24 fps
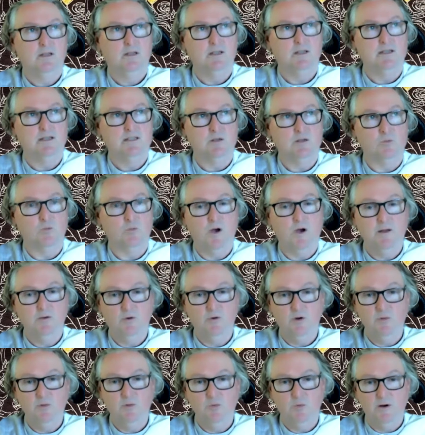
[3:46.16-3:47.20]
He's a white
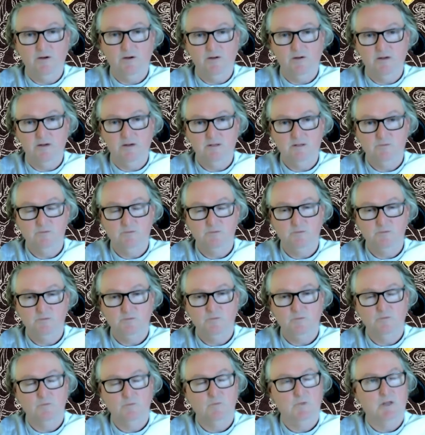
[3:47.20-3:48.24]
robe wearer,
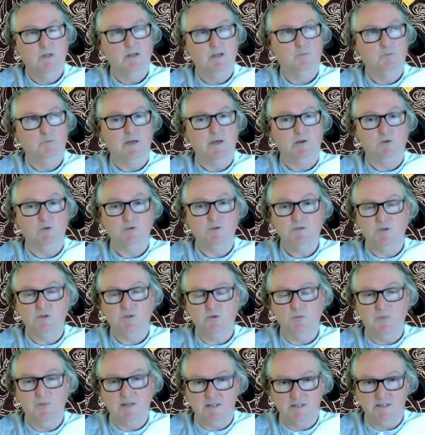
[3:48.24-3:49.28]
but also
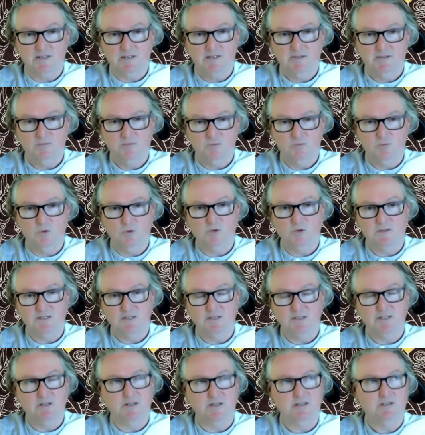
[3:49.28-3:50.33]
a monk.
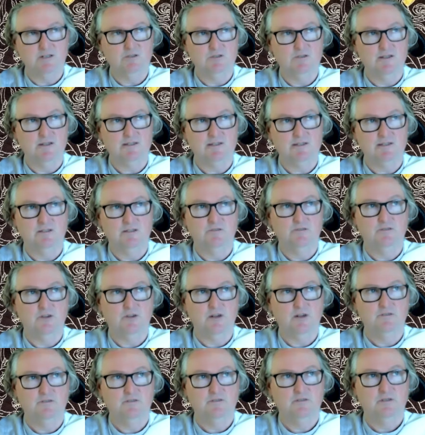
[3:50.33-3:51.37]
He died in
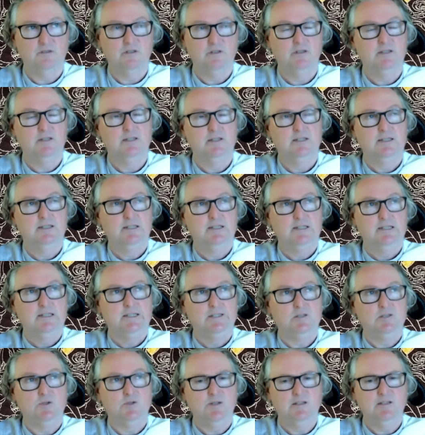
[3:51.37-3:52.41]
2005.
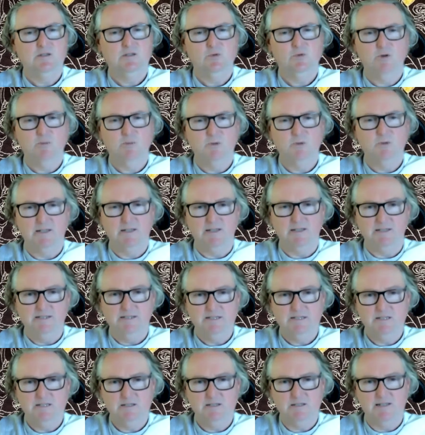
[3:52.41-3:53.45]
So that's where it
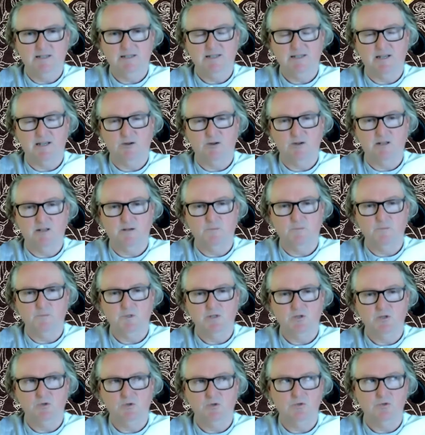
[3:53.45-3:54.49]
begins, and that's how it comes
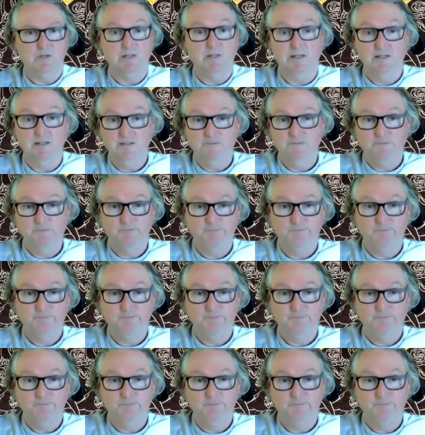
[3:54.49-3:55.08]
to here.